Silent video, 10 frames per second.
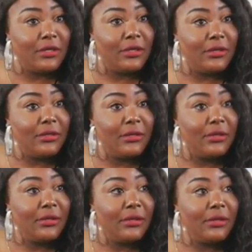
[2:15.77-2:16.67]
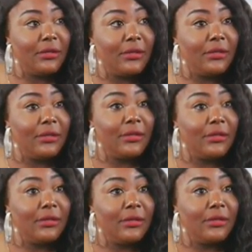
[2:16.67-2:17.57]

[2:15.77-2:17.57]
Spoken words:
No one is speaking in this clip.